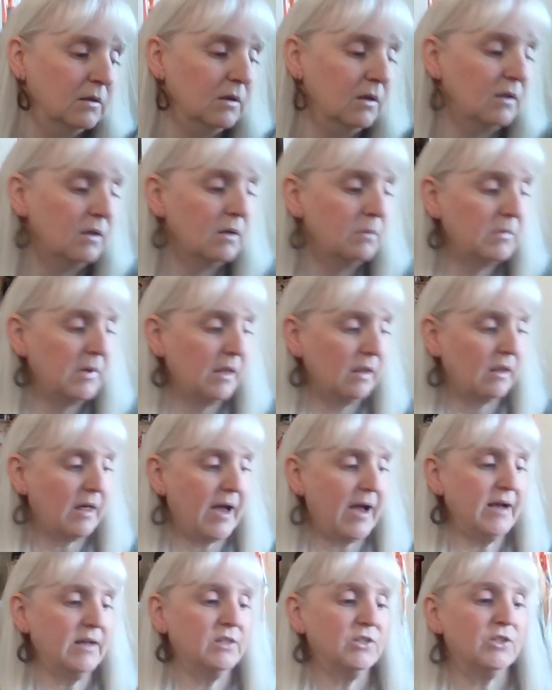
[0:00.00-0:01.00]
And then my
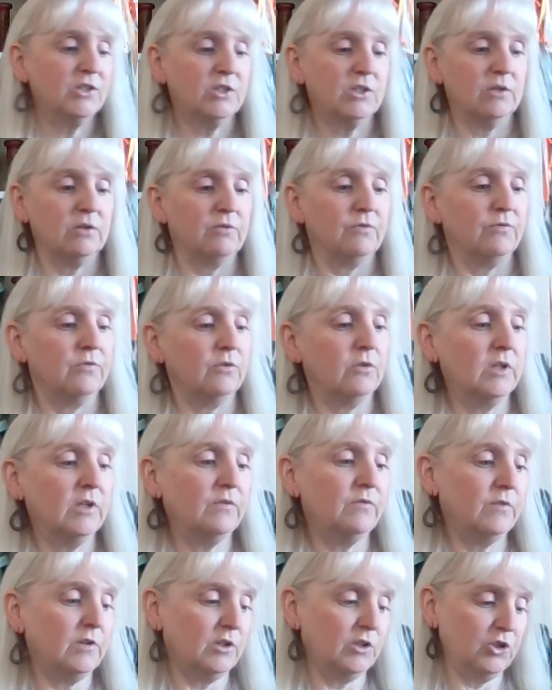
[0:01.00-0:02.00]
last fully
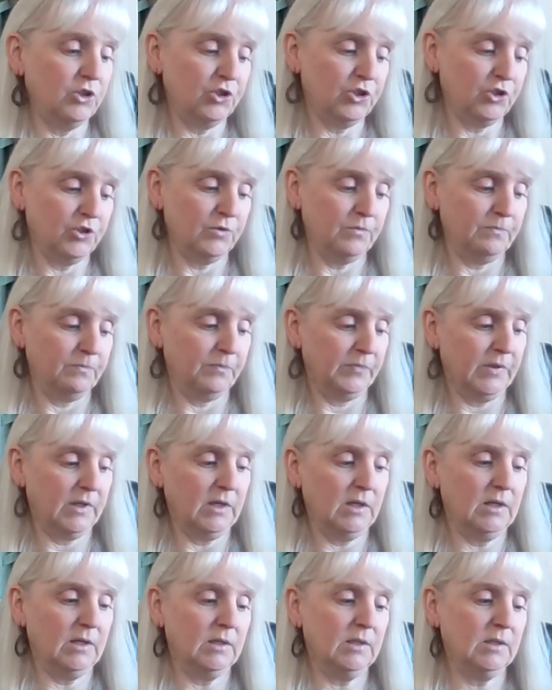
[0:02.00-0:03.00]
finish
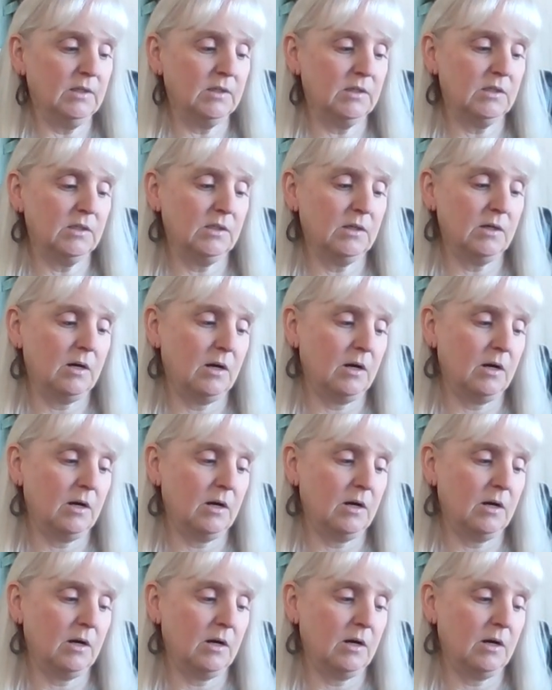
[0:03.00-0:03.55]
is,